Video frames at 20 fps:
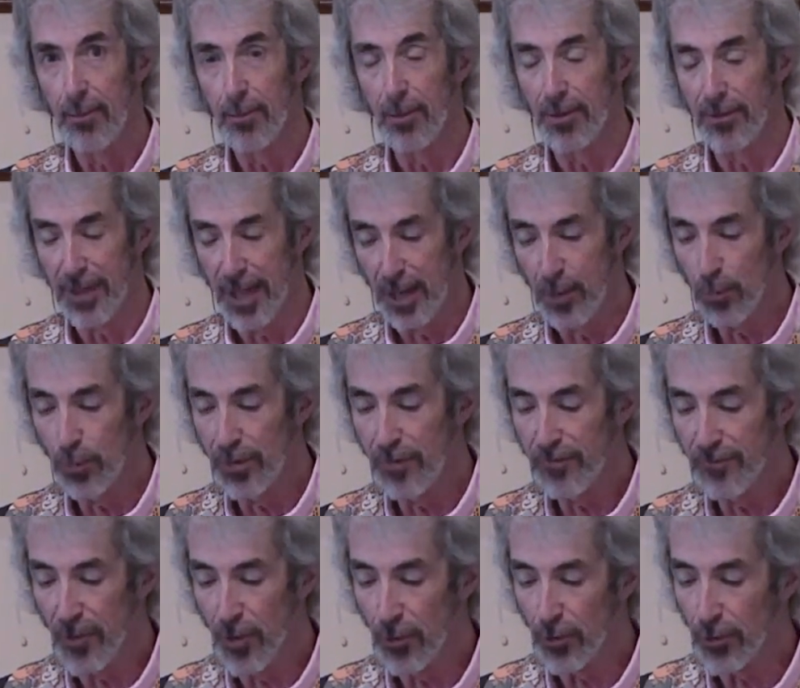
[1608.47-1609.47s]
but then we
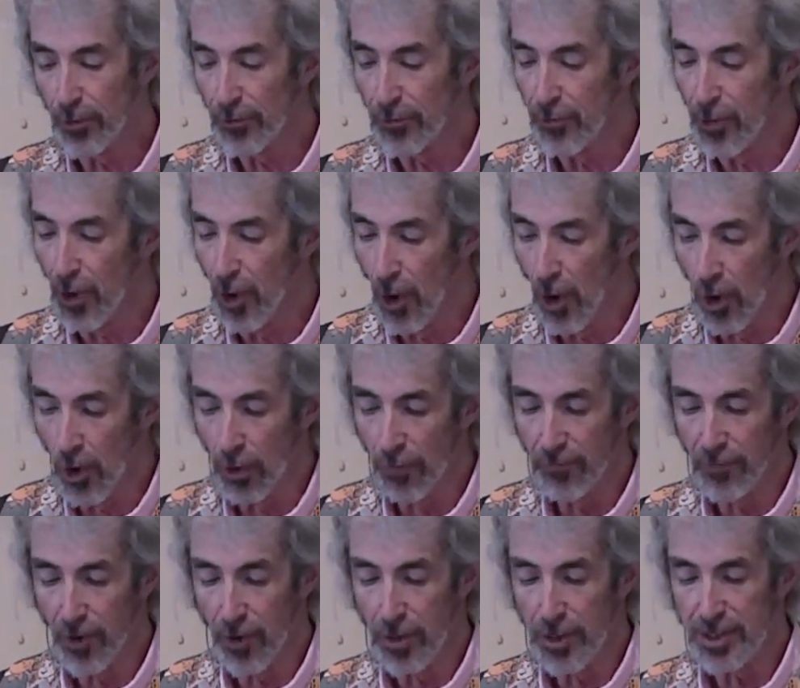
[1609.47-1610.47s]
focus all
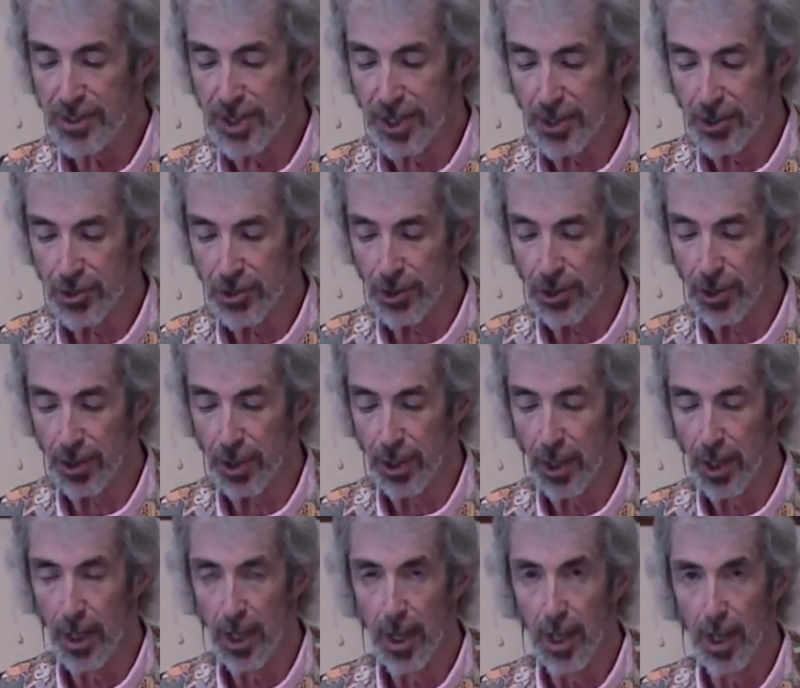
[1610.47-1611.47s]
of our attention
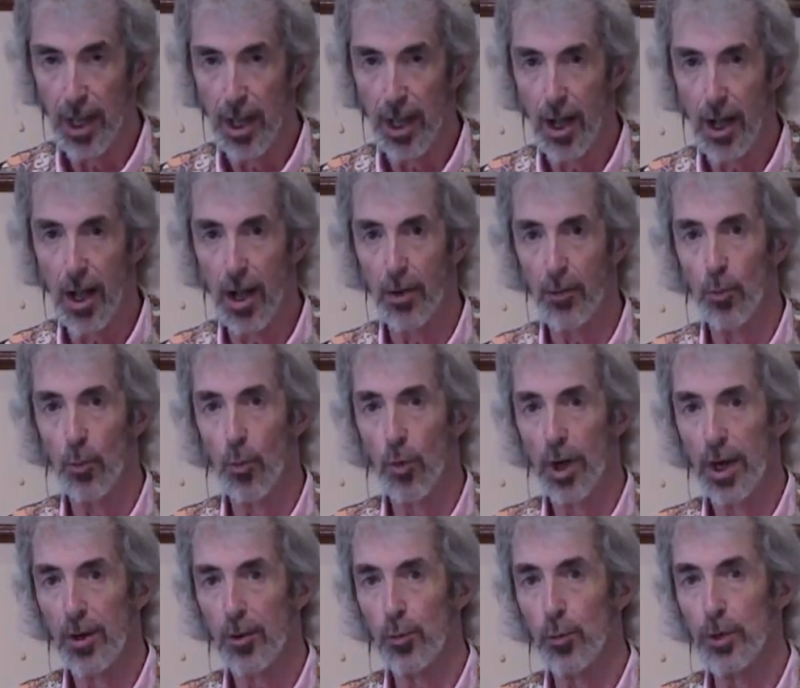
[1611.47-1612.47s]
on
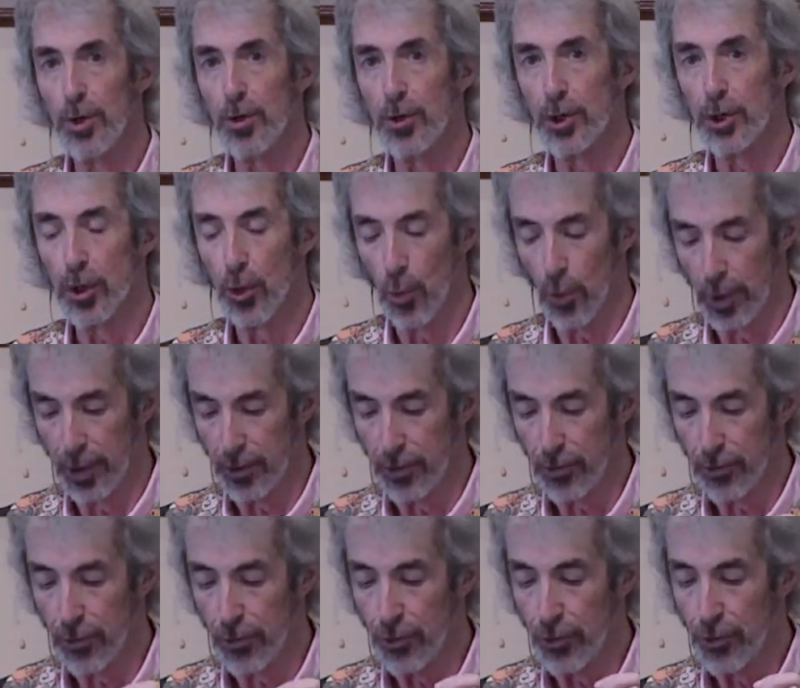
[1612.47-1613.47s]
what we are going
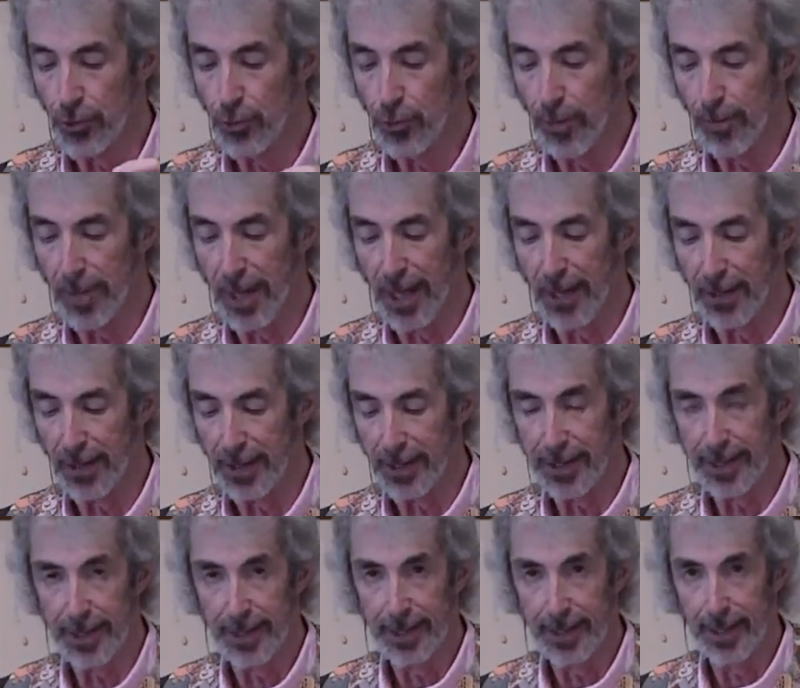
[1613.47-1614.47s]
to do about it.